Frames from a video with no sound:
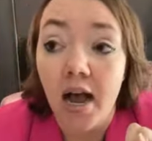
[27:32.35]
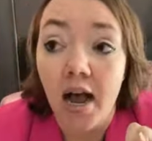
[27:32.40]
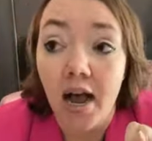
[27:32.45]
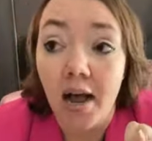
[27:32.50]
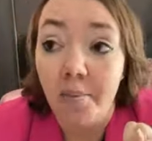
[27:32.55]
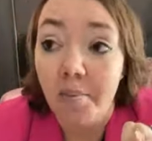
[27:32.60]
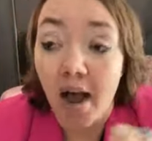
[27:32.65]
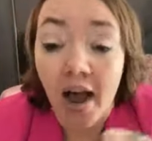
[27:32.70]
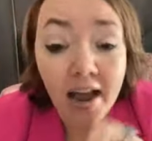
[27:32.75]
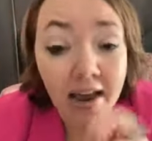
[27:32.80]

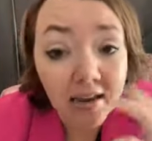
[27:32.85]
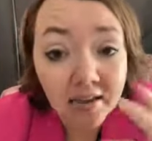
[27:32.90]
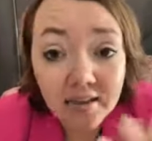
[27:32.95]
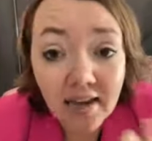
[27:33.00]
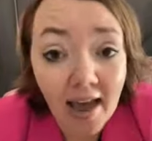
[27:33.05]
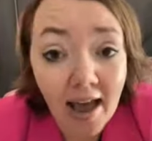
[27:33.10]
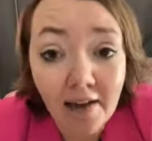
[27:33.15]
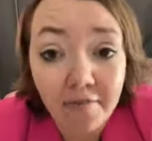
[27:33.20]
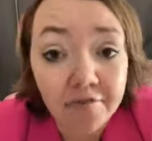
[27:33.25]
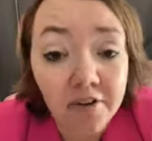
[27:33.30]
I
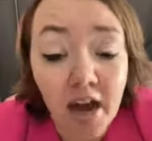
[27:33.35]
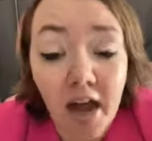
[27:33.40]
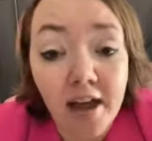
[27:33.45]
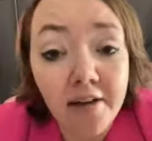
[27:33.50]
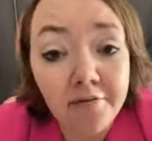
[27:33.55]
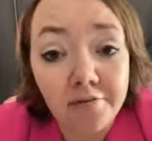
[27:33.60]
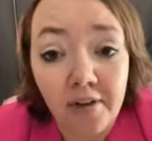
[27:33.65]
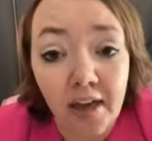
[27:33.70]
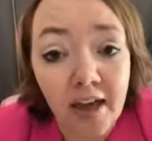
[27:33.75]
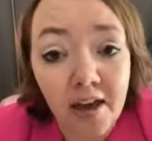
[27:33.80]
have
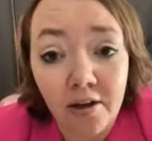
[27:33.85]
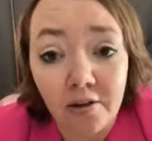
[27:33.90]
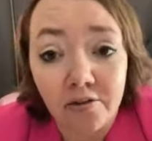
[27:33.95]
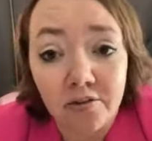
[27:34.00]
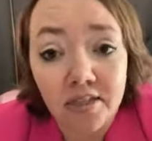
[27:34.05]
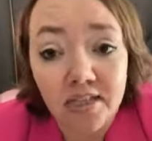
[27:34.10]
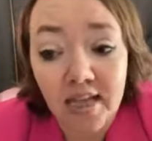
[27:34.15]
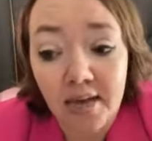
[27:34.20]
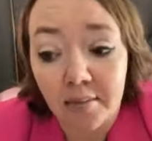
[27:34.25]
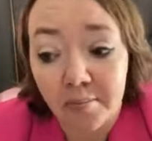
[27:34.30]
not
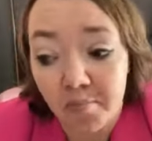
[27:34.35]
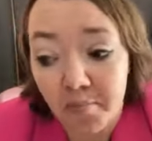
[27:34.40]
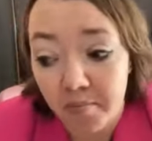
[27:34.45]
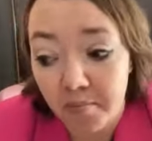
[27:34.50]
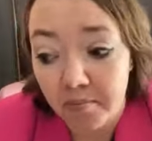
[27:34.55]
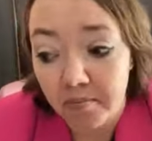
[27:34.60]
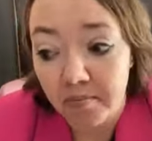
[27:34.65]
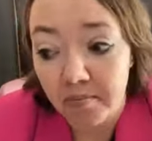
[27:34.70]
found that